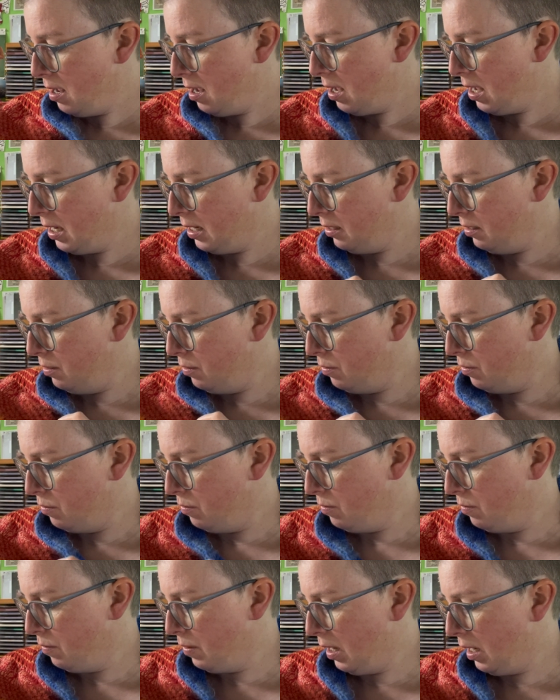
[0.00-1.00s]
I
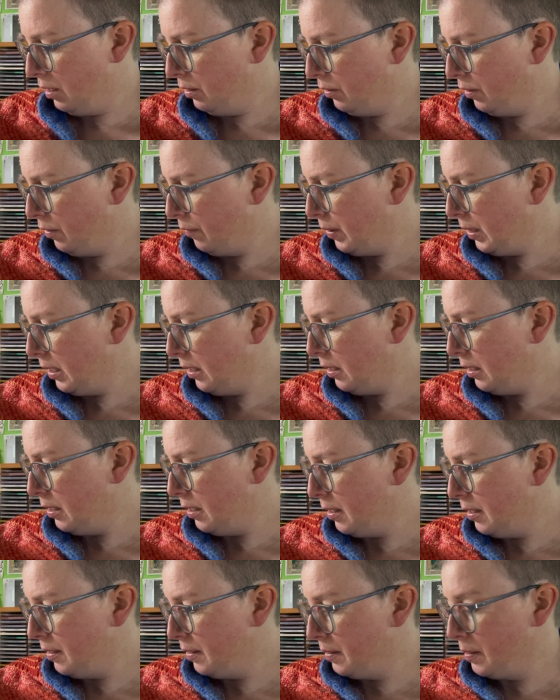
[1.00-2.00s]
know a lot of it
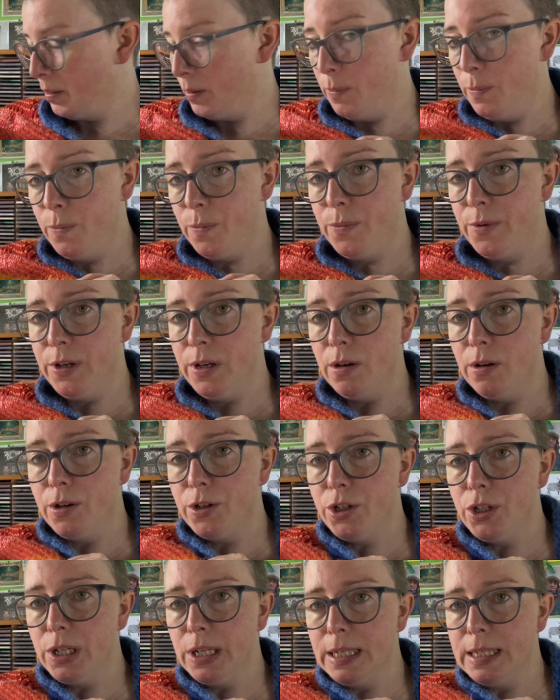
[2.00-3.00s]
is
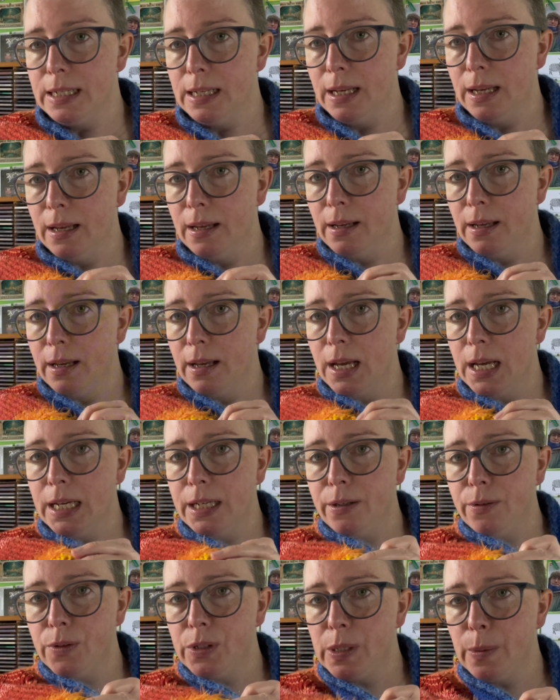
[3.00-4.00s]
brioche knitting. I
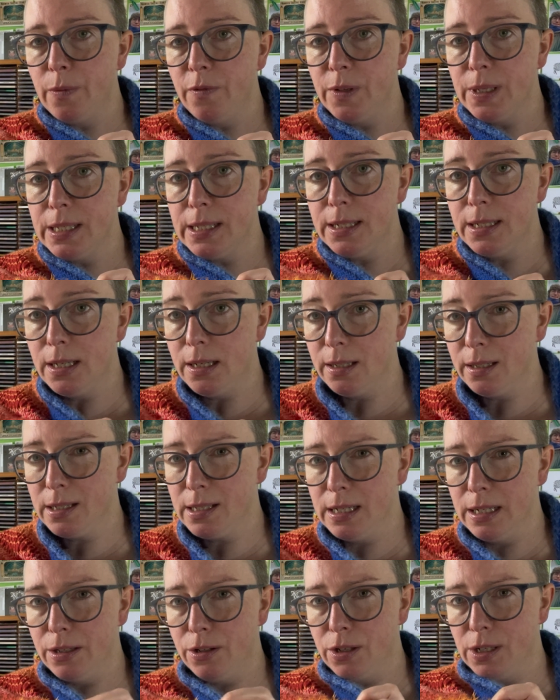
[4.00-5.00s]
know some of it's tuck
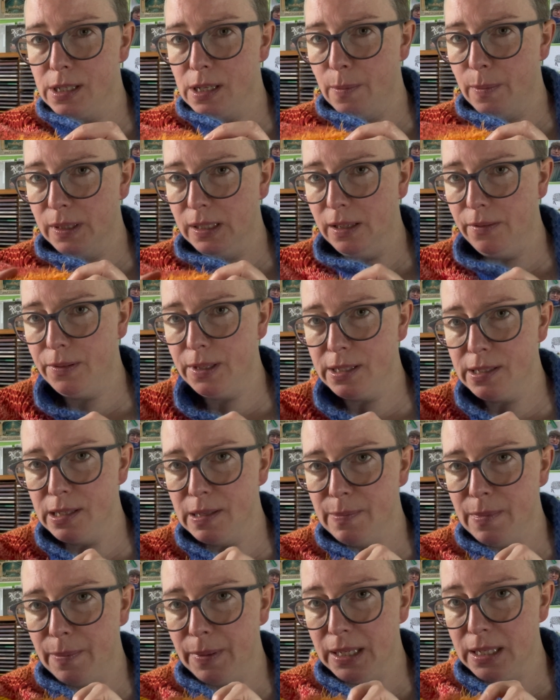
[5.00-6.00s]
stitches. I believe this
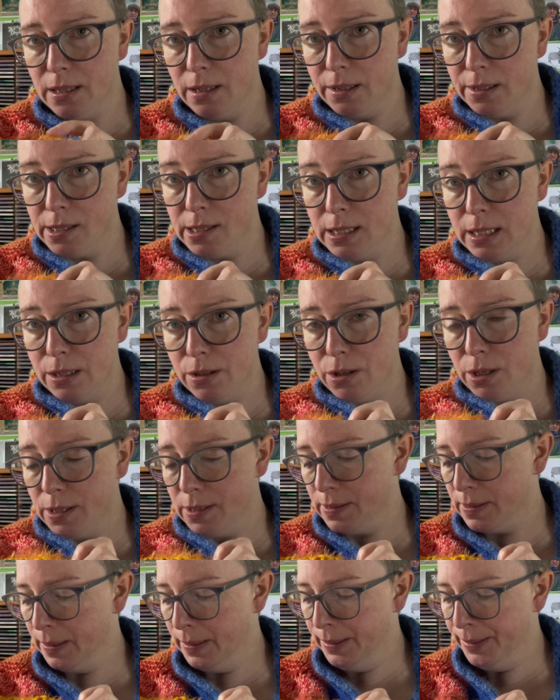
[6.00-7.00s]
is maybe tuck
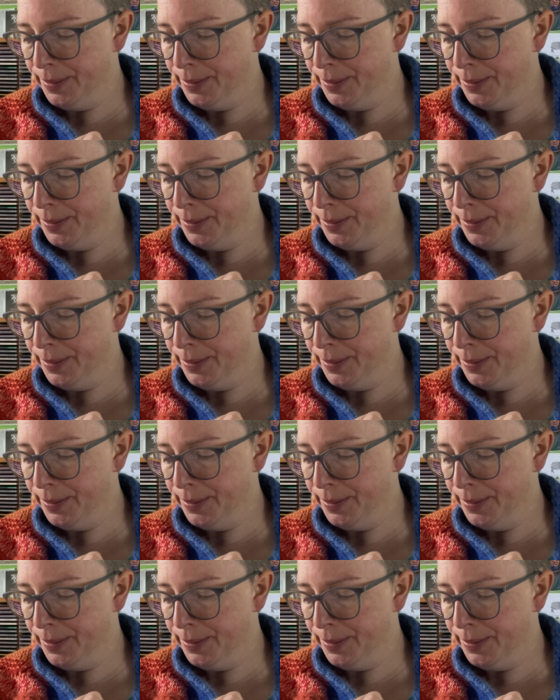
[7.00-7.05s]
stitches.